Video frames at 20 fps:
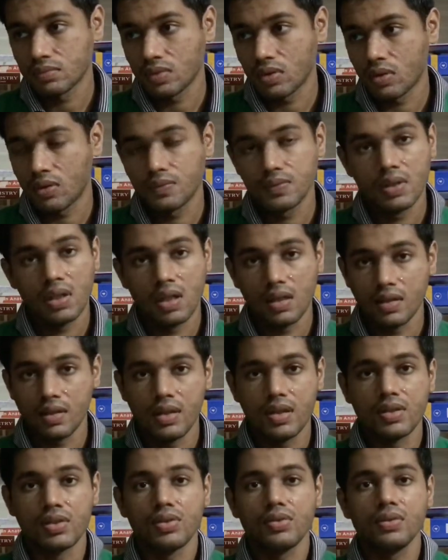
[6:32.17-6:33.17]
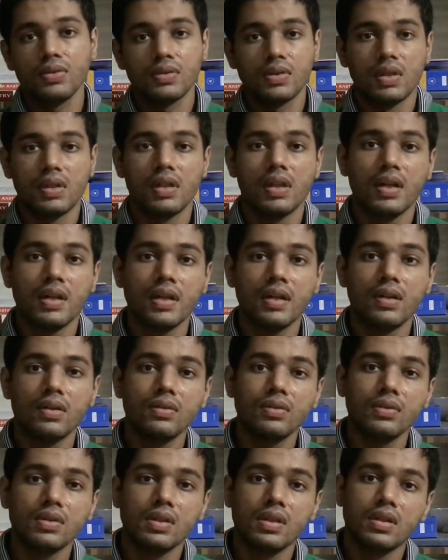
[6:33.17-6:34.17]
of the lung tissue leading to
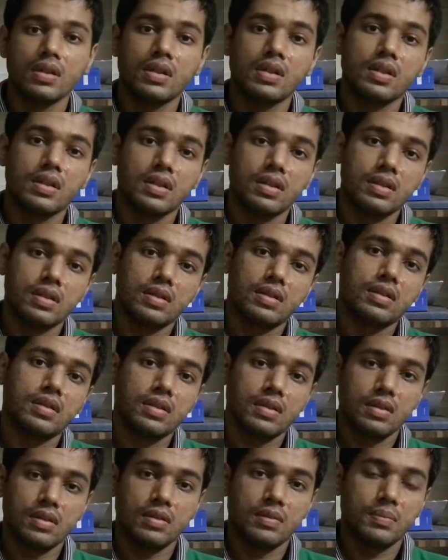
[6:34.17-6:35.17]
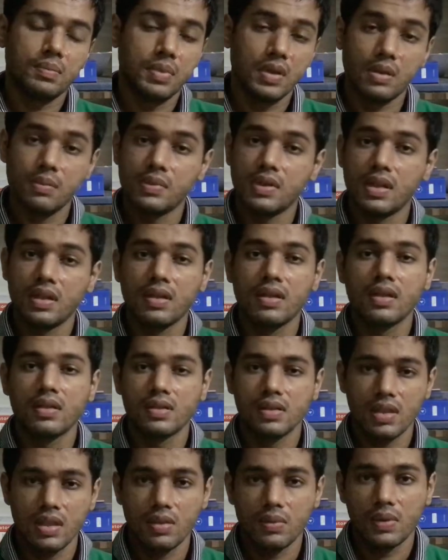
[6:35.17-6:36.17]
permanent
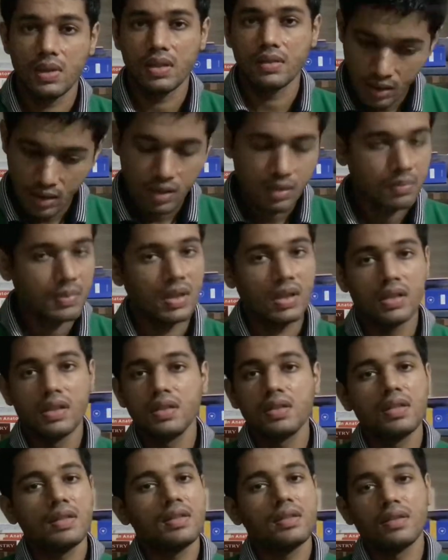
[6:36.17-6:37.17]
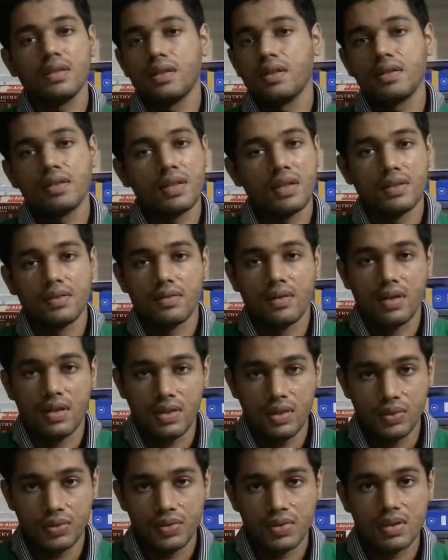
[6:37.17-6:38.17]
sequelae. But this incidence has
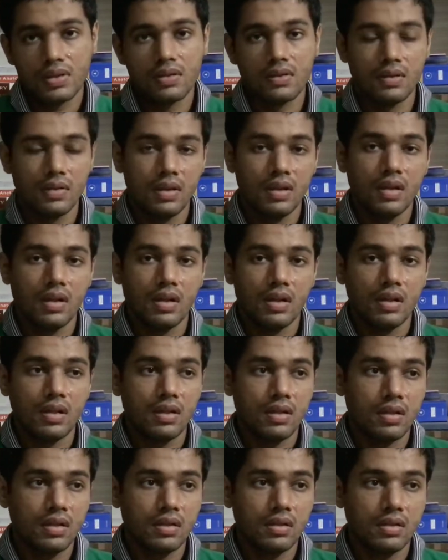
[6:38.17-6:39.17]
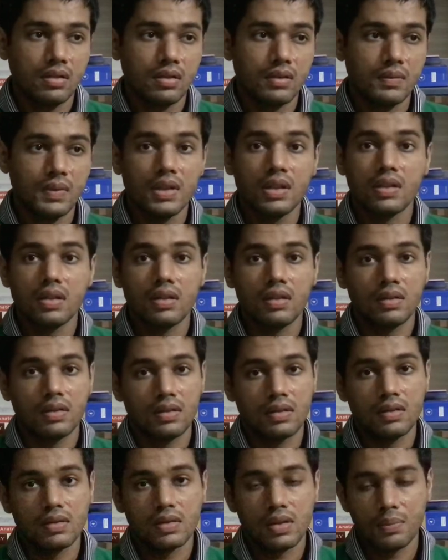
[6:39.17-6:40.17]
reduced with
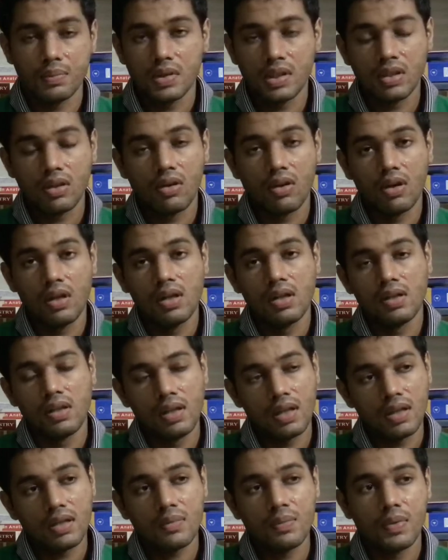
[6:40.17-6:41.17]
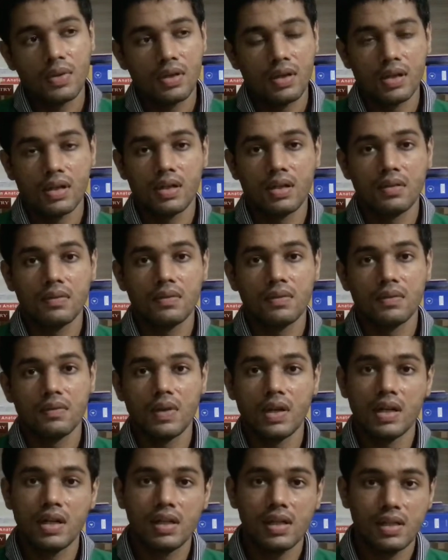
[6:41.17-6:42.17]
something called lung protective
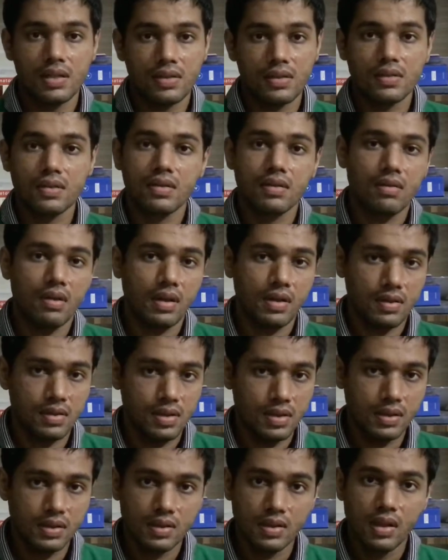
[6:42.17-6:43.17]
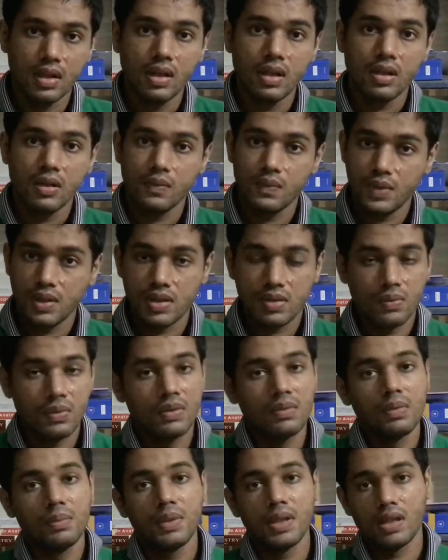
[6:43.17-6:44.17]
ventilation strategies, which we
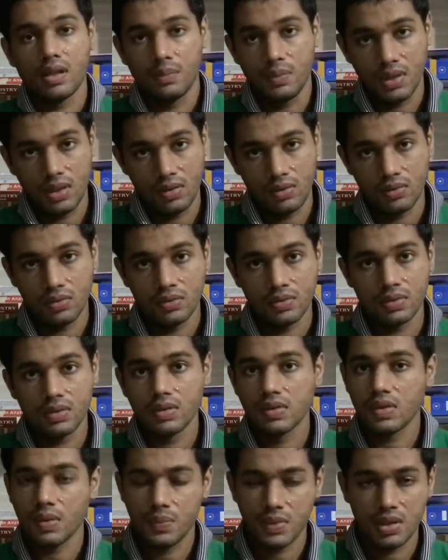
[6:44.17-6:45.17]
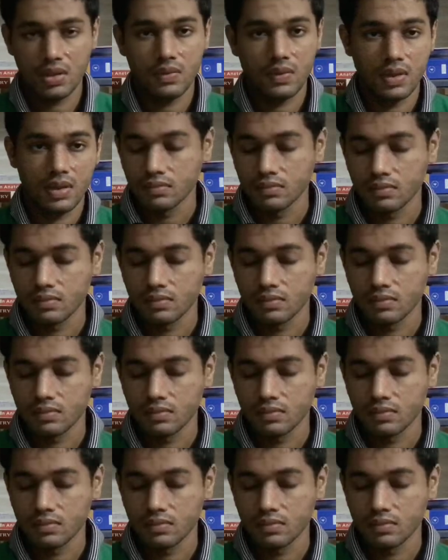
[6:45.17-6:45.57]
will be coming to subsequently.